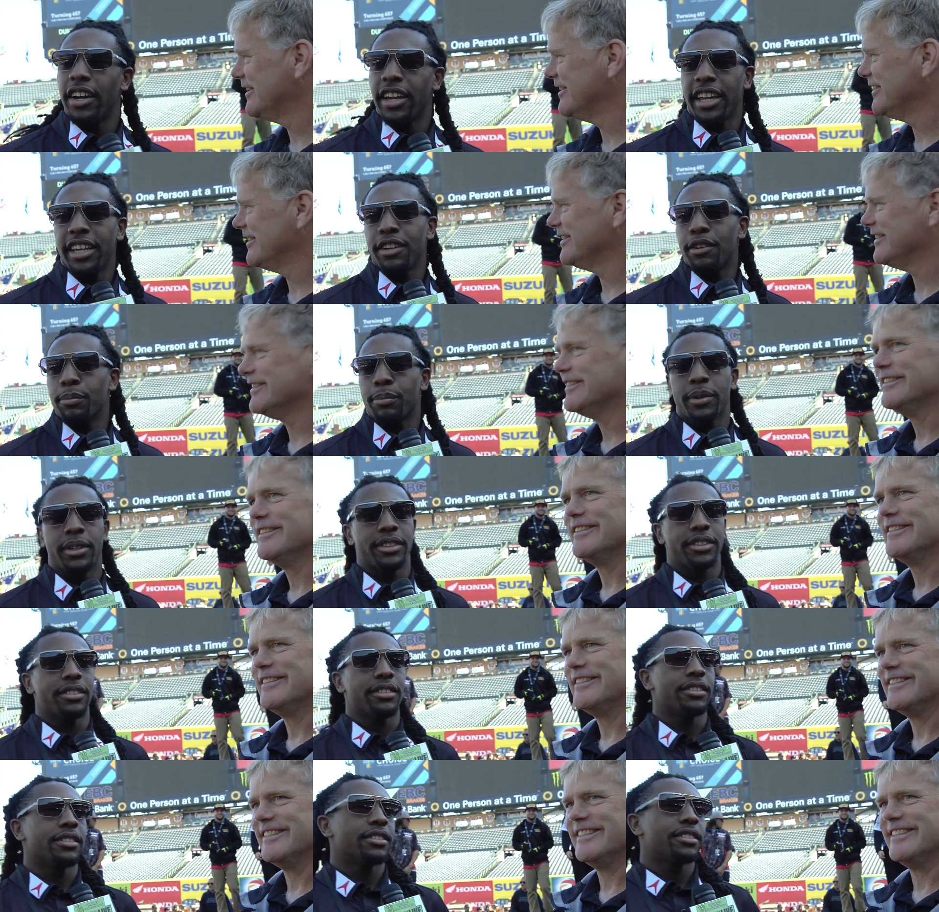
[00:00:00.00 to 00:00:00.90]
Speaker 1: I ain't no
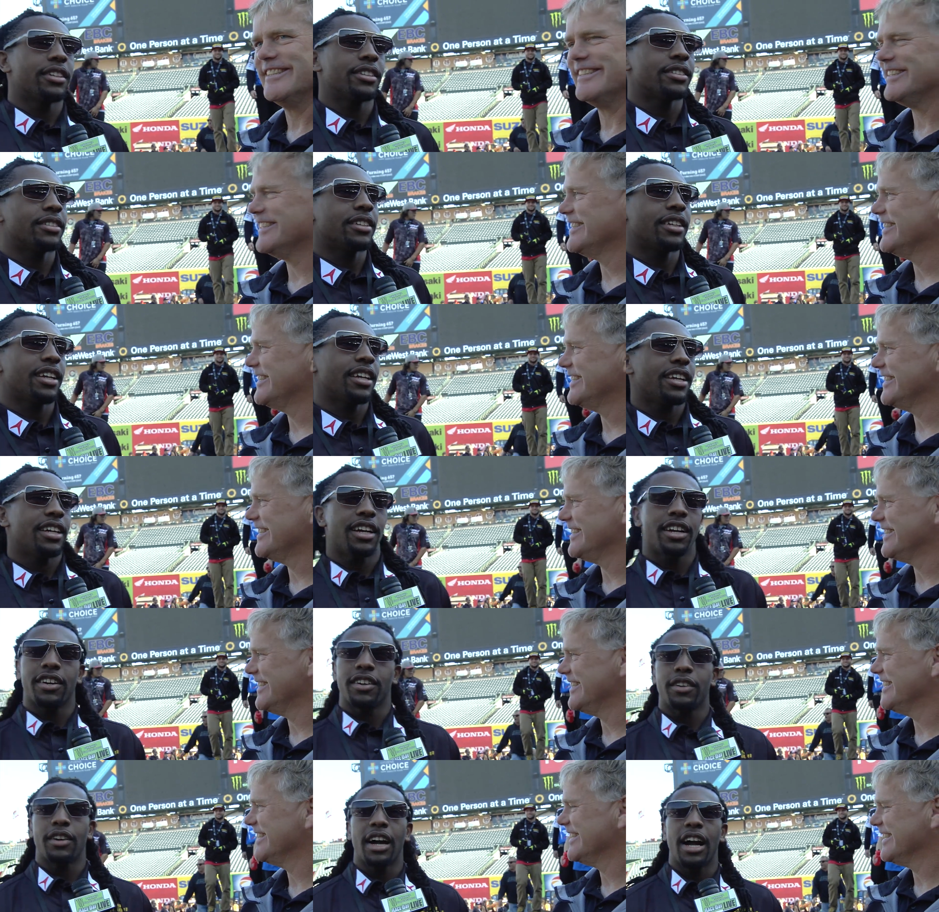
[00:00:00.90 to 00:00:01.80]
pressure. Trust me.
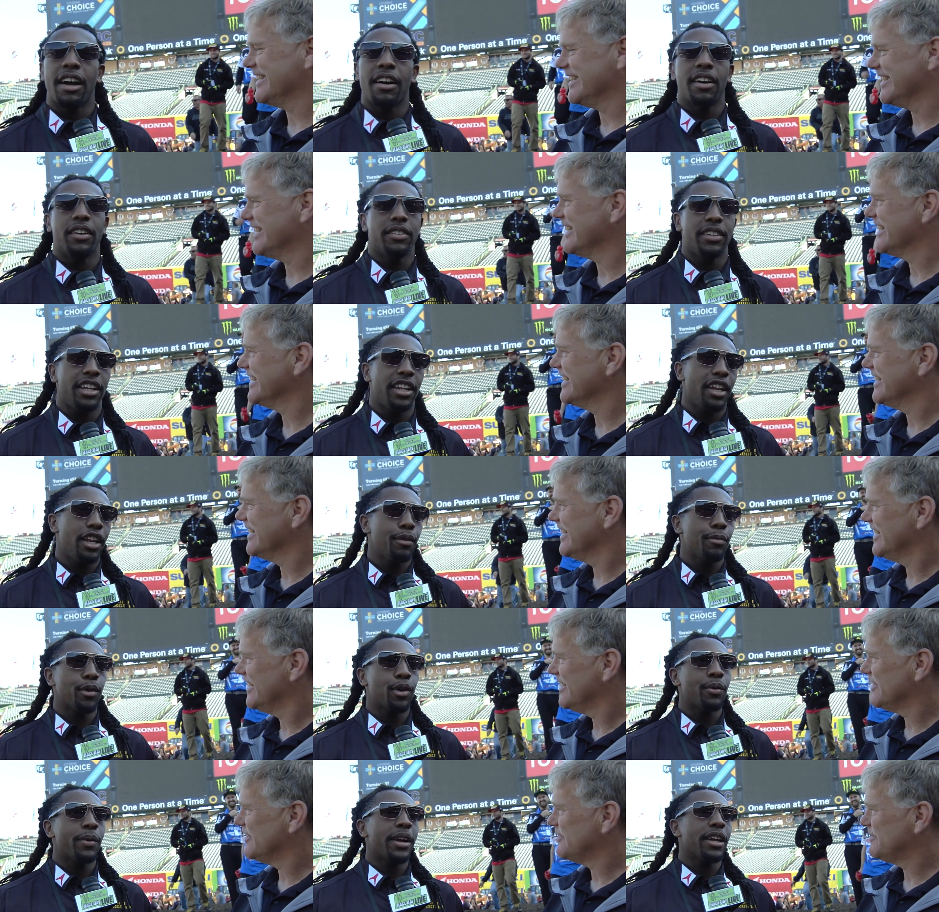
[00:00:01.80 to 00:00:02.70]
I don't. I don't need any more